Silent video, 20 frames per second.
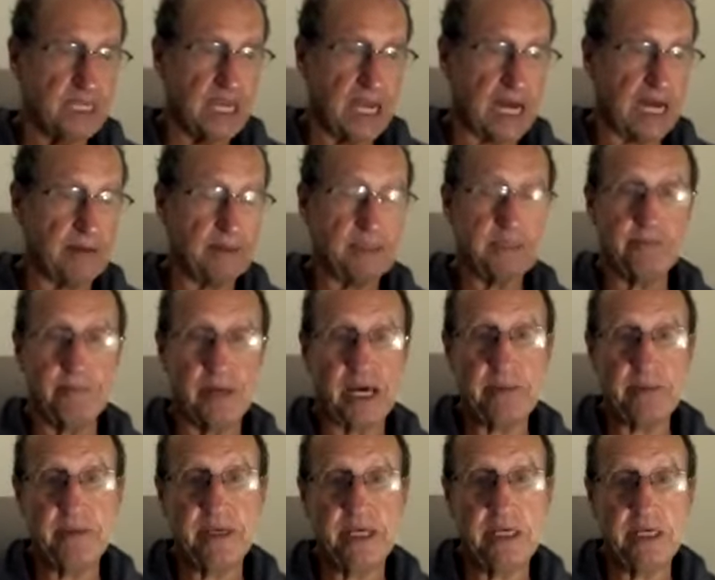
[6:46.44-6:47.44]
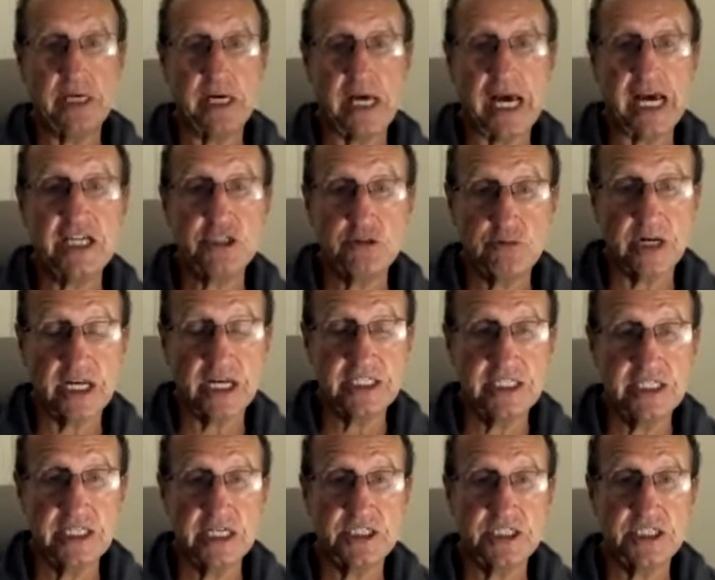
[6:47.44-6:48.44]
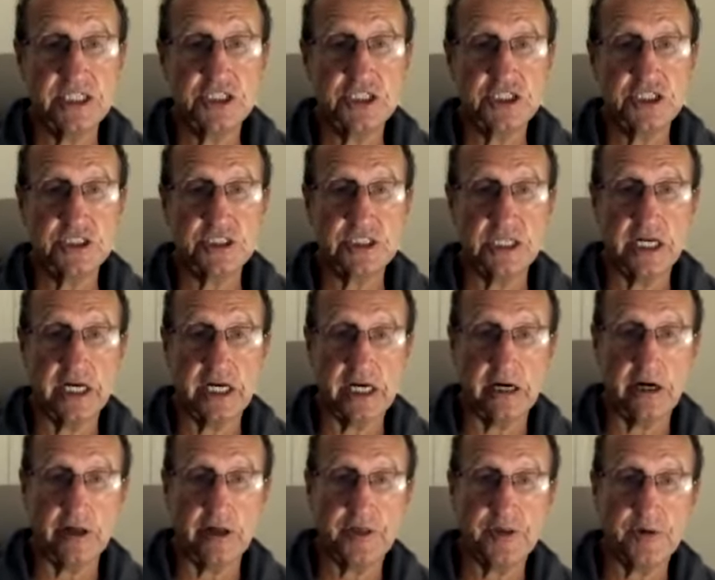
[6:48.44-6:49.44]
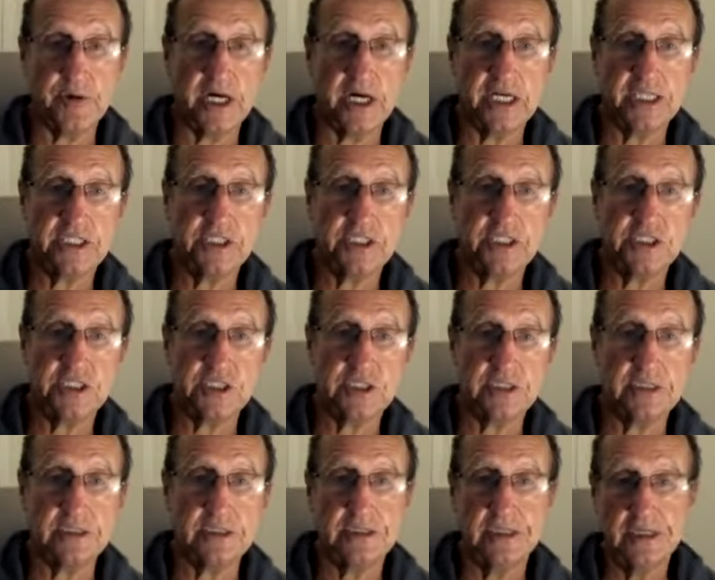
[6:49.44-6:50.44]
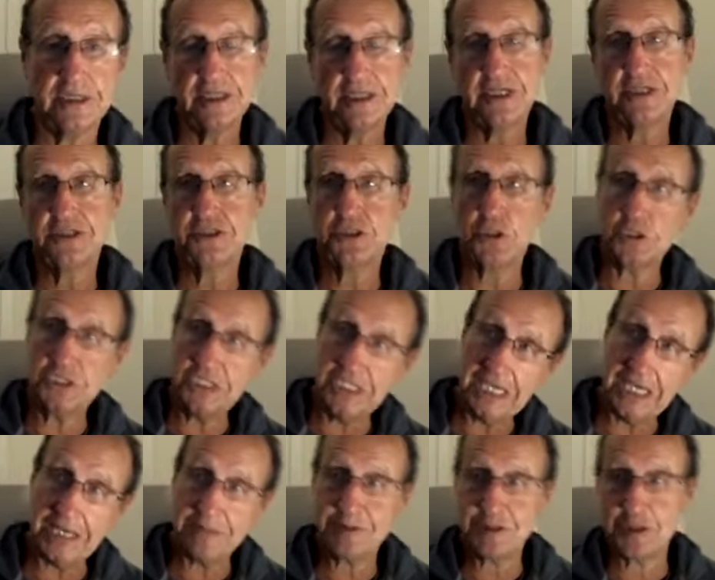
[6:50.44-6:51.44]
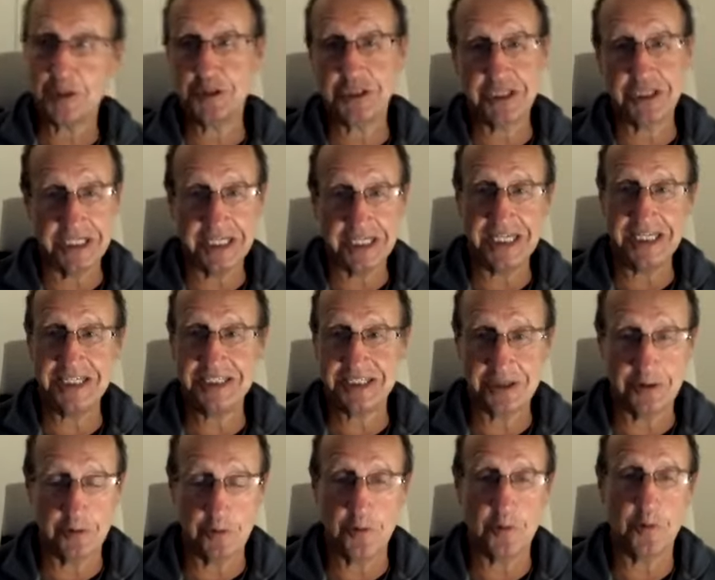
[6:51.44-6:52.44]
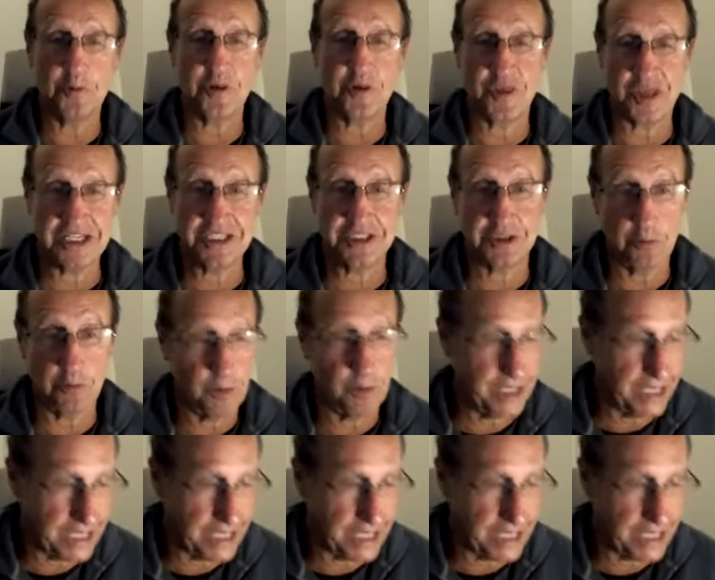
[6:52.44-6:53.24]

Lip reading: and maybe age-related conditions like arthritis and dodgy hips, dodgy knees, and all the things that we